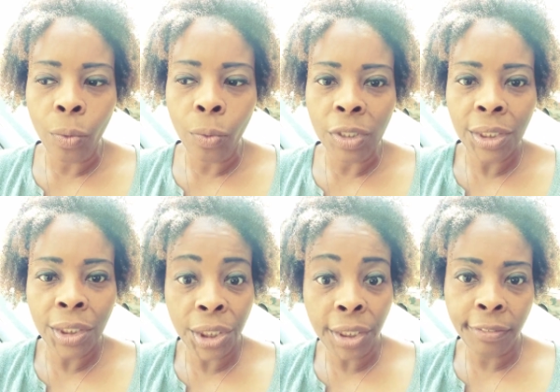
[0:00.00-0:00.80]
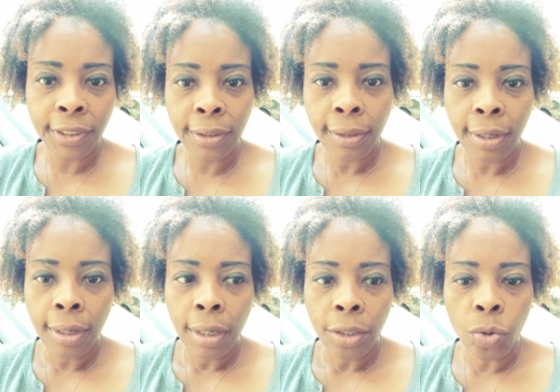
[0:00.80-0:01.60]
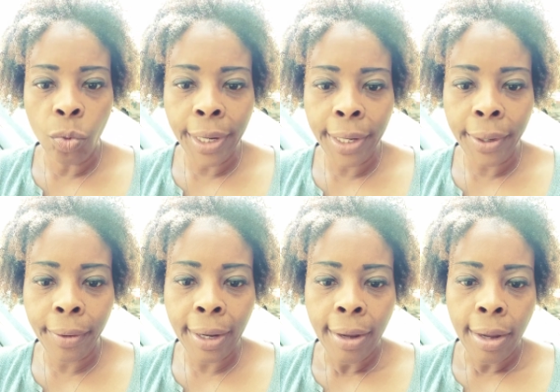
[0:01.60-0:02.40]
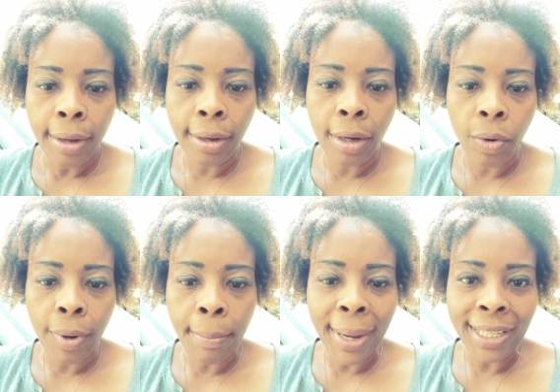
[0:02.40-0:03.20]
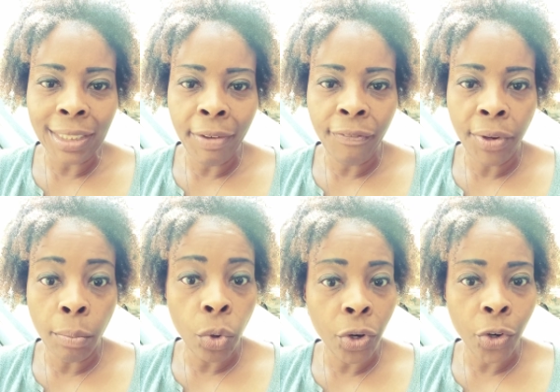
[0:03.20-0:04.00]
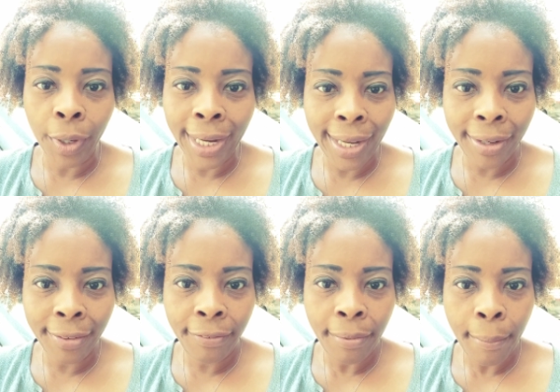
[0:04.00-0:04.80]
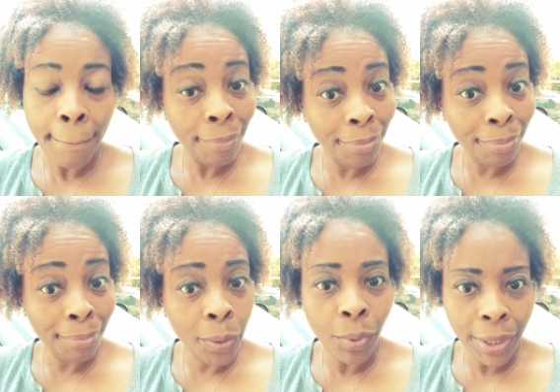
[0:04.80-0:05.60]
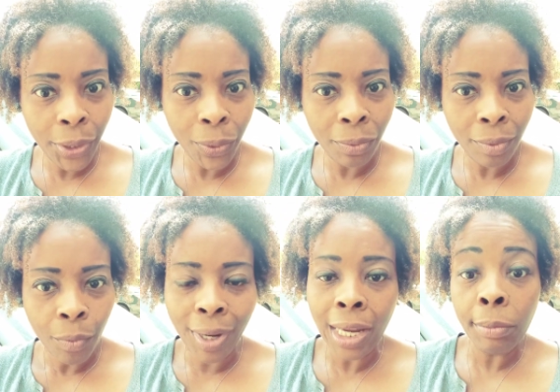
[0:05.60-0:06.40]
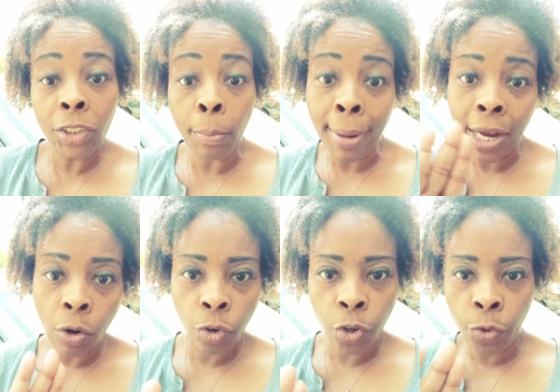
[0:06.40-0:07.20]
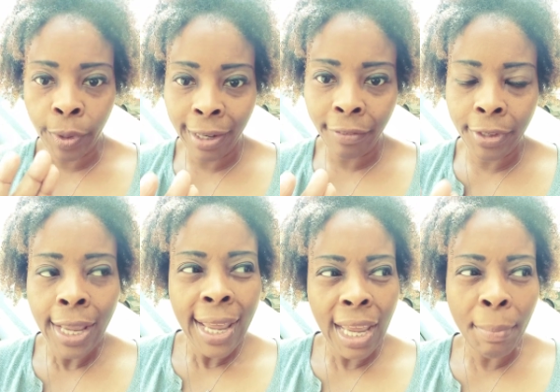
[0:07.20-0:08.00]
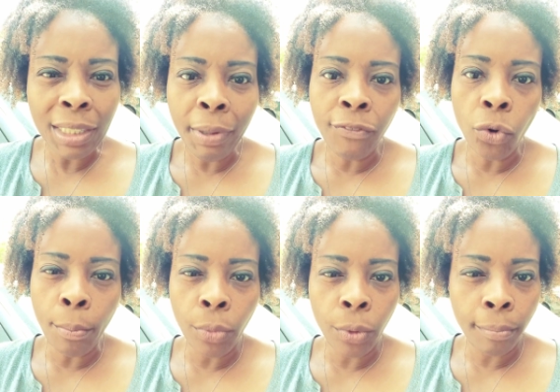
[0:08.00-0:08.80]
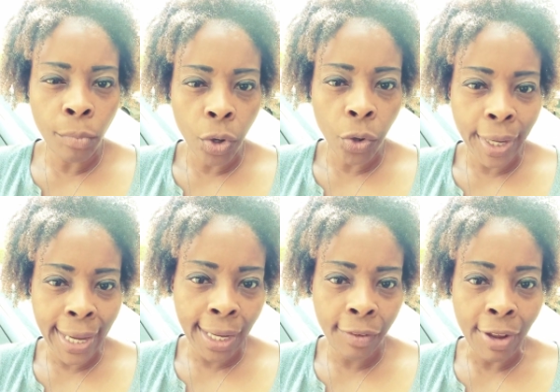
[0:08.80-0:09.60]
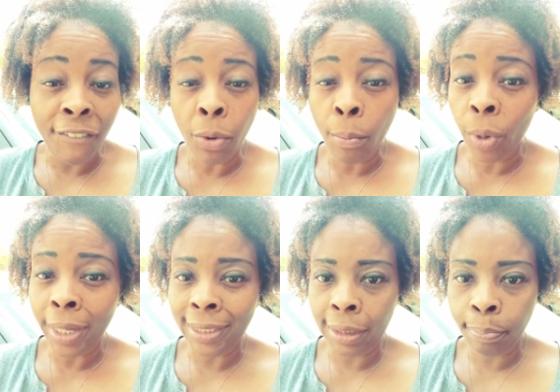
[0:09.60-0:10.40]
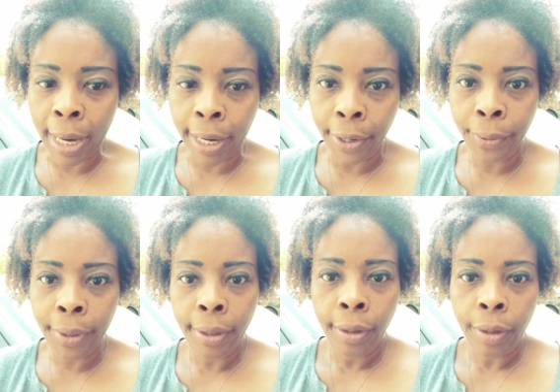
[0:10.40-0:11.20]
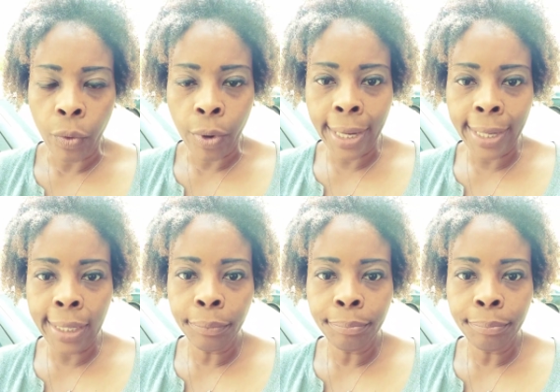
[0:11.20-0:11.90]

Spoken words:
shifts to where, it makes me feel more creative. It really do. When it comes to my own craft, it makes me feel more creative. I feel more inspired. Okay,